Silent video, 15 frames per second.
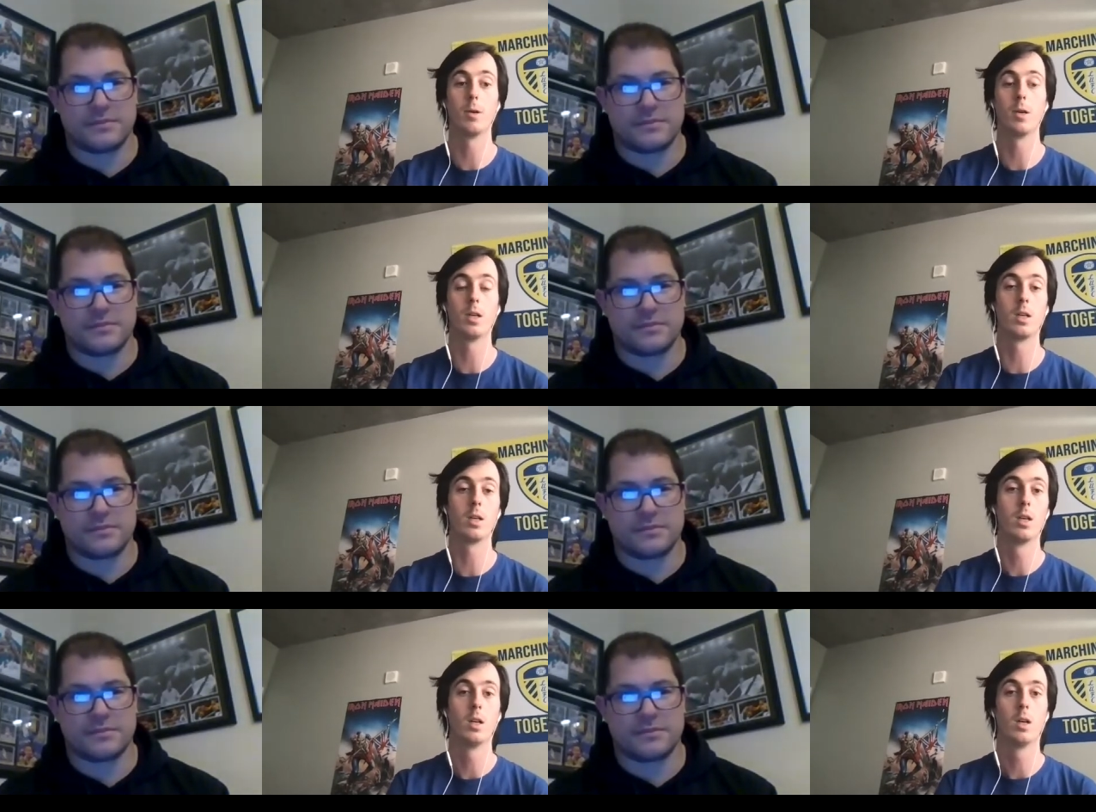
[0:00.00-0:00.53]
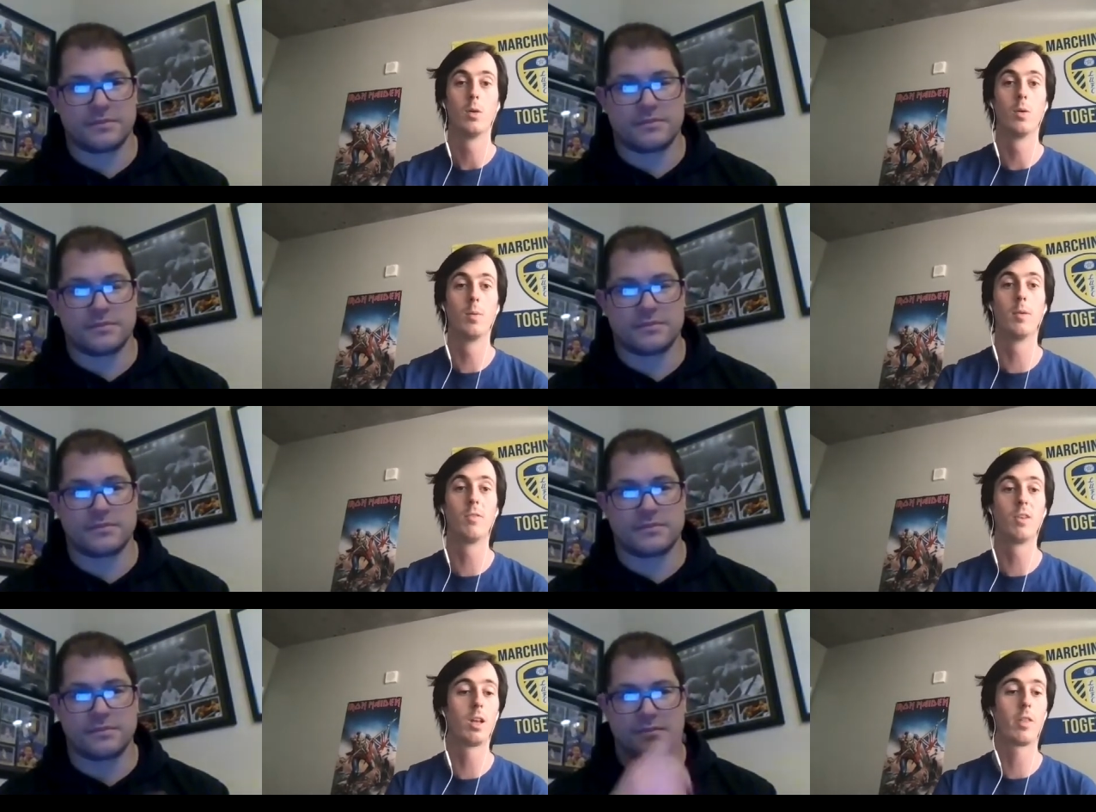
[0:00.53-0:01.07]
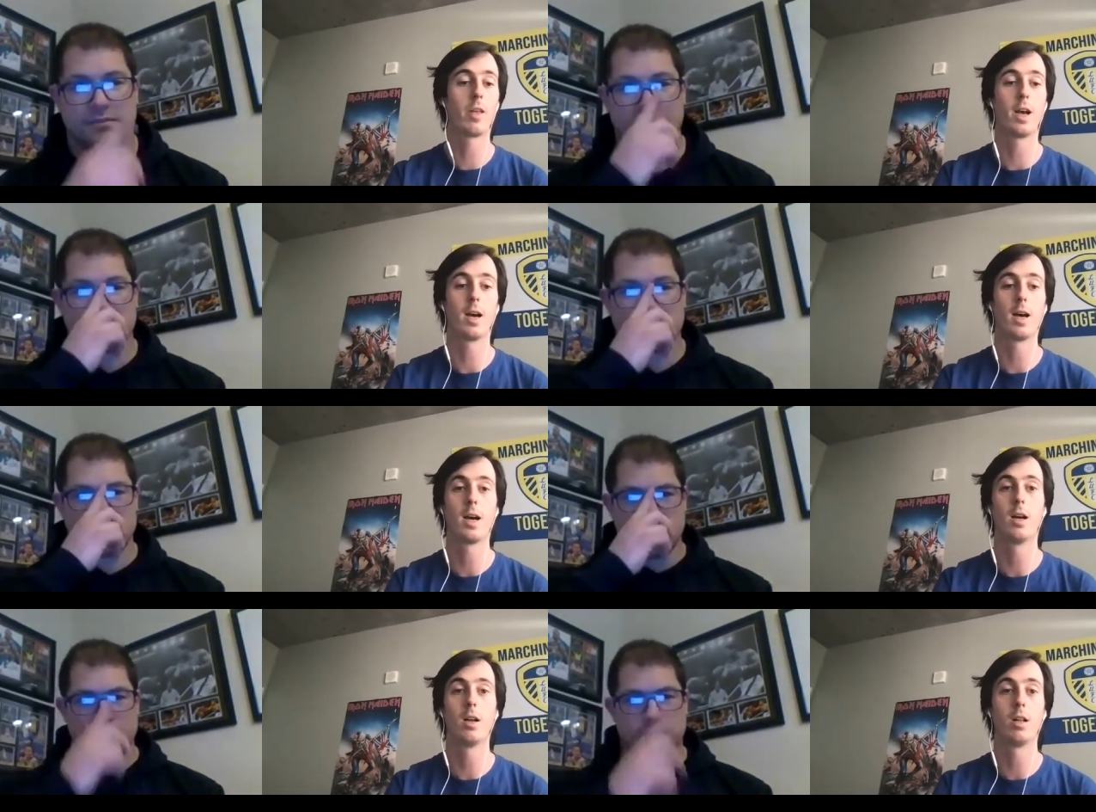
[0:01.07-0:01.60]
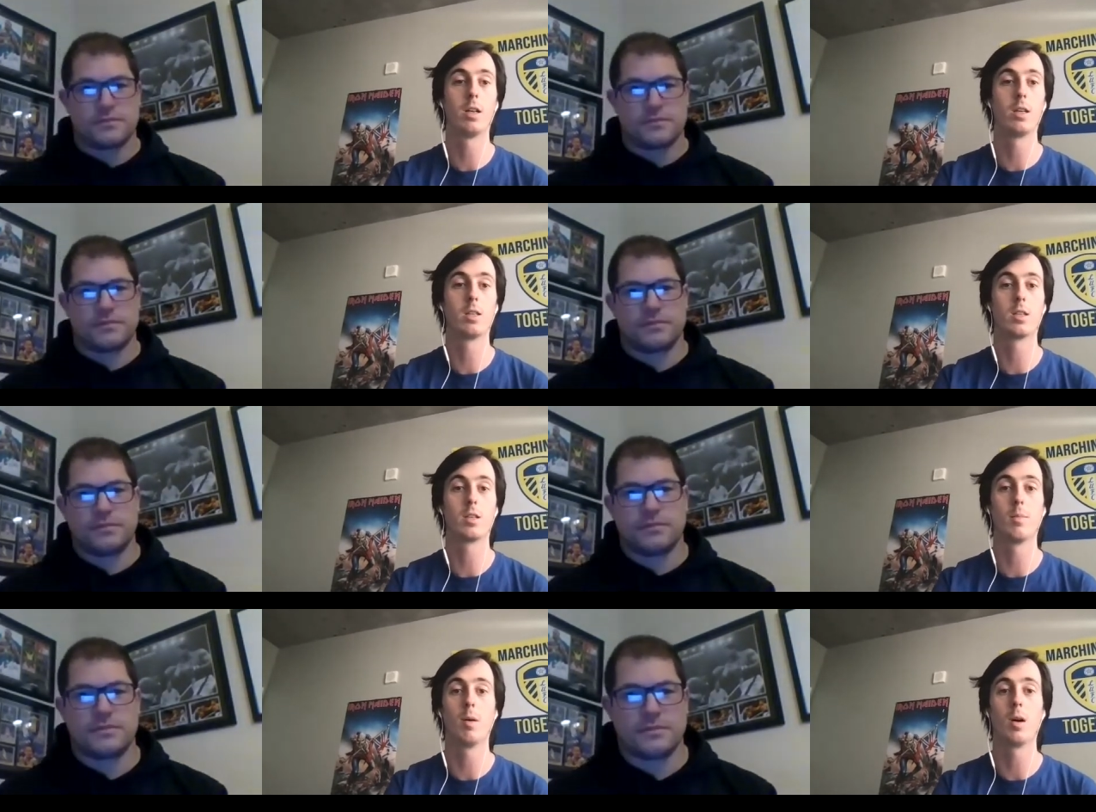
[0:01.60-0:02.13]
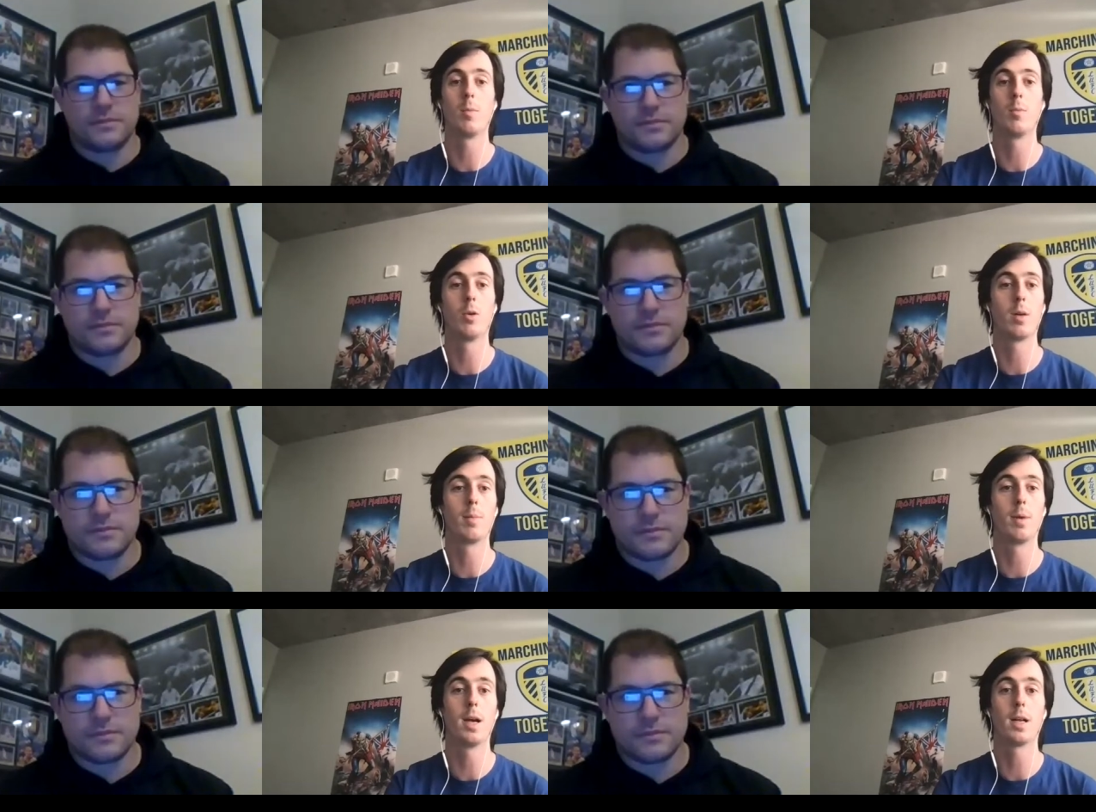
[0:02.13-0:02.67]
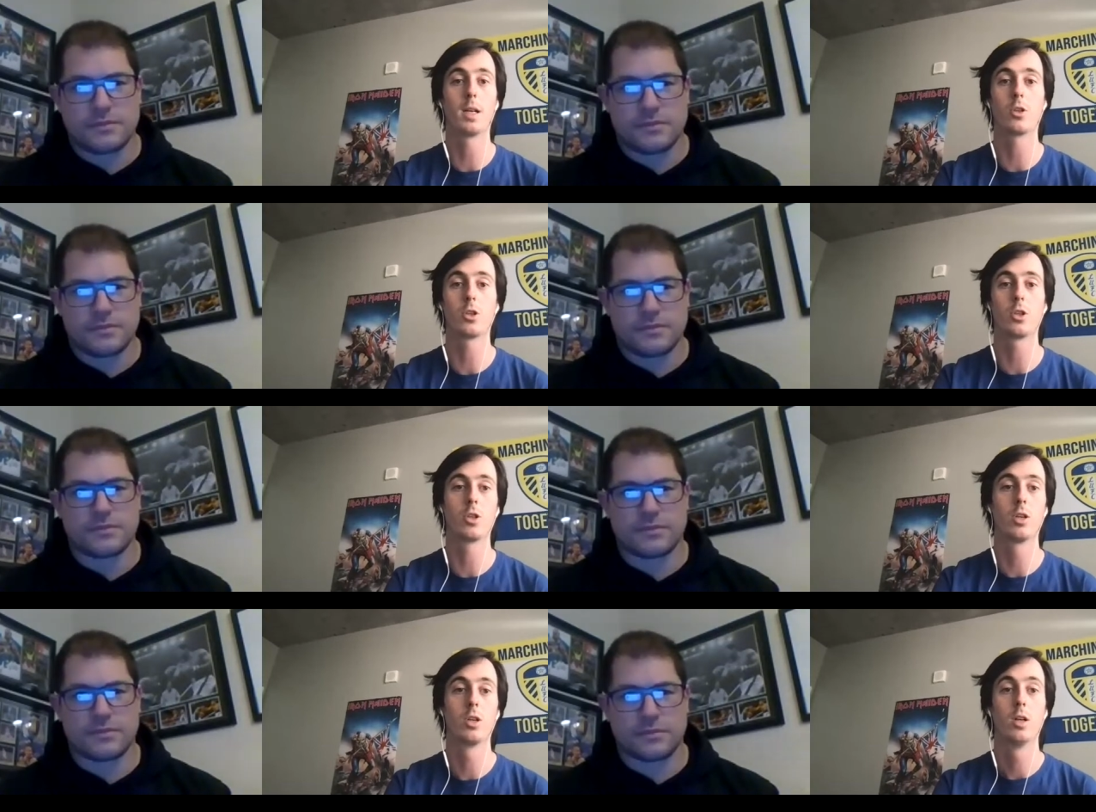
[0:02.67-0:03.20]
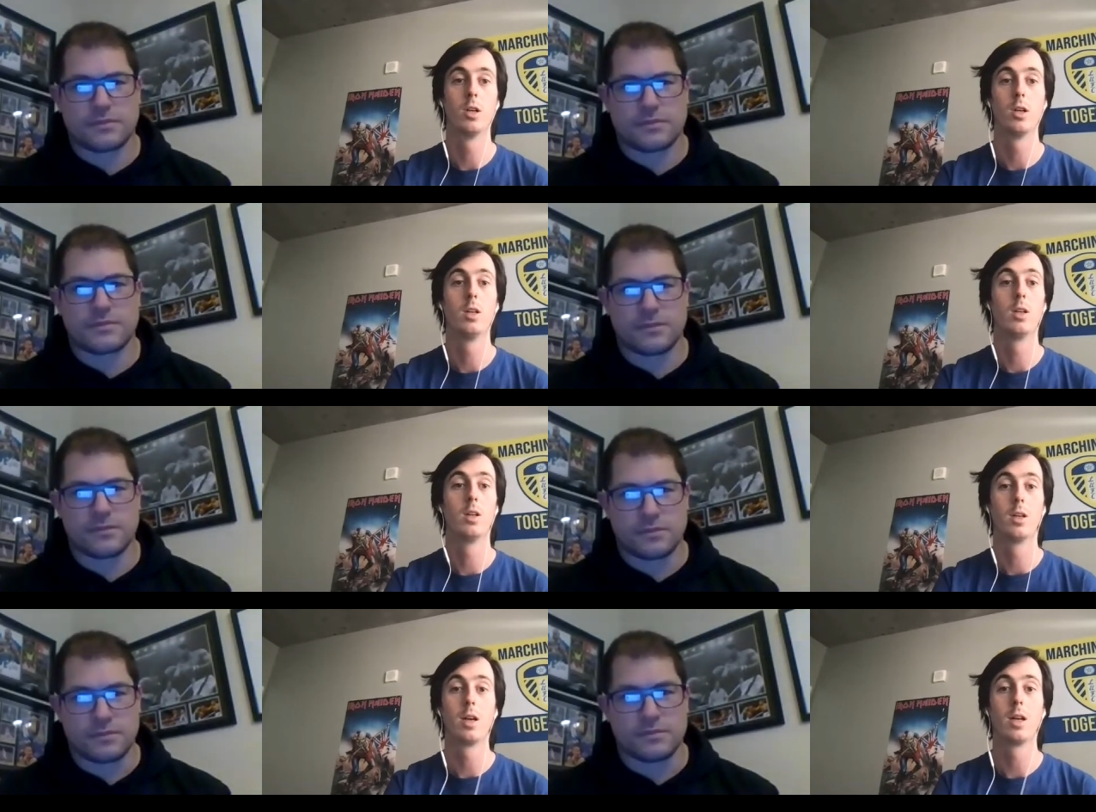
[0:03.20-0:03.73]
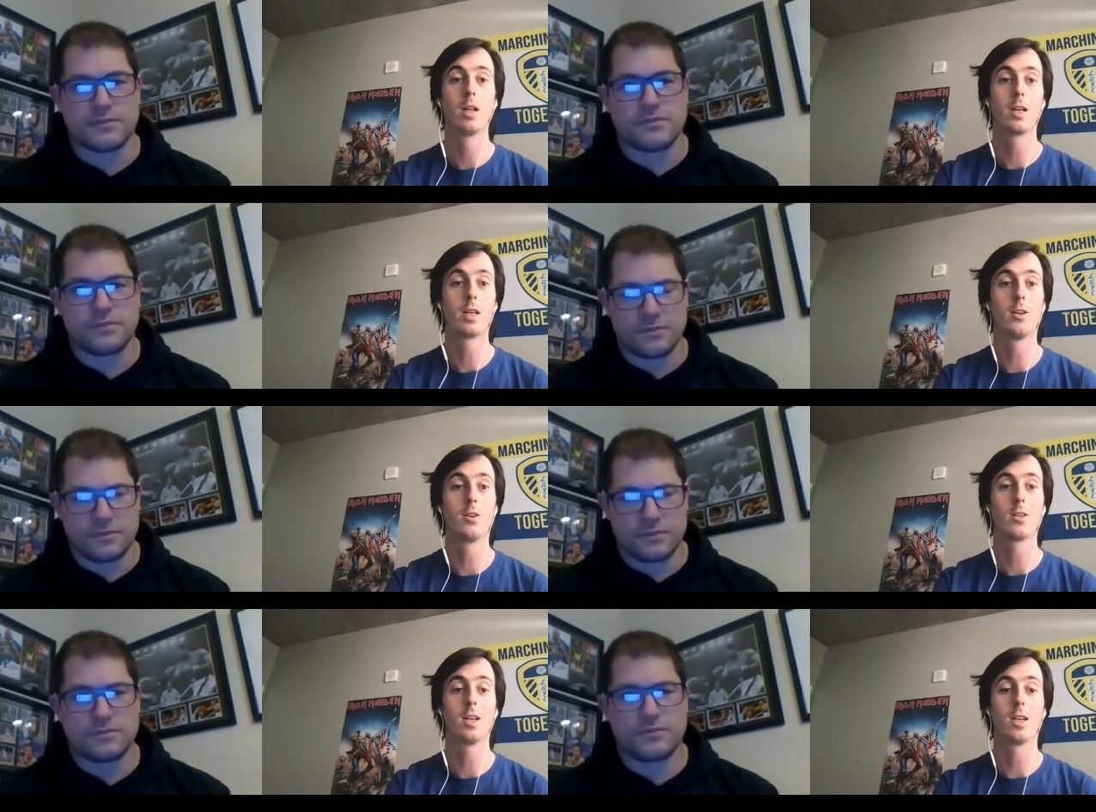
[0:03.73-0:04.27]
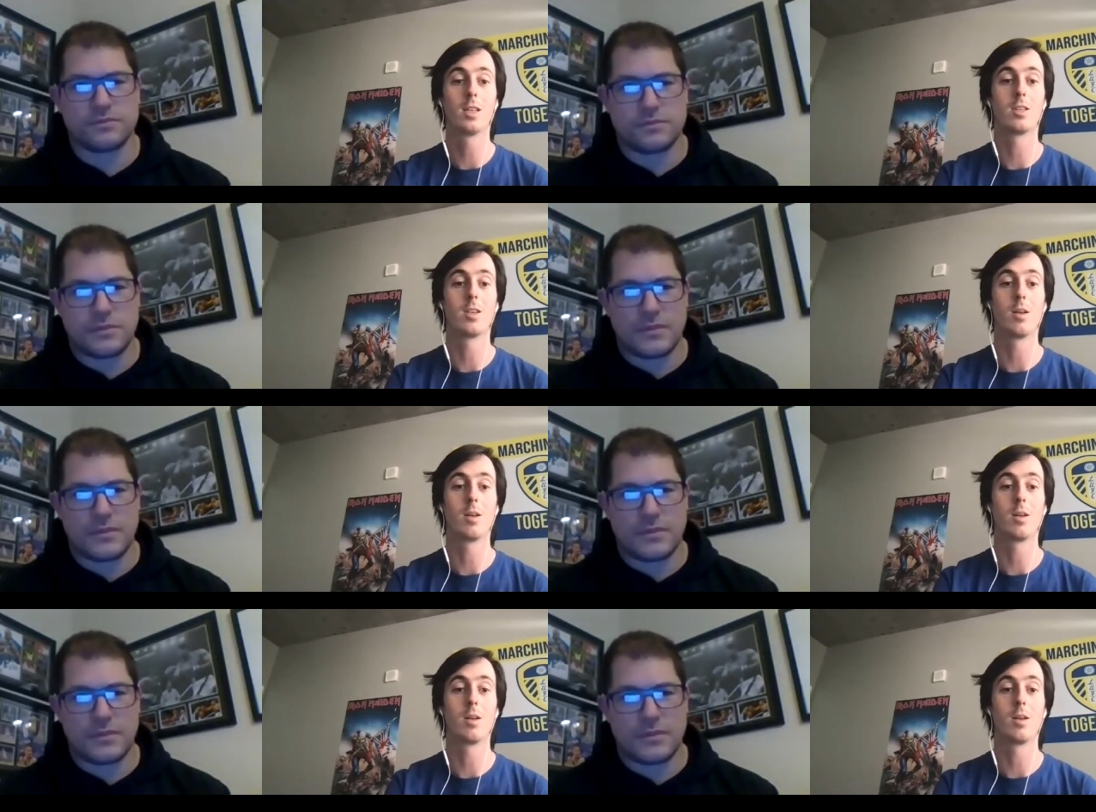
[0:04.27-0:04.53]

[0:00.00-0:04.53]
Speaker 1: But when we have been into that Ireland and Zimbabwe match. Mm. And like you said,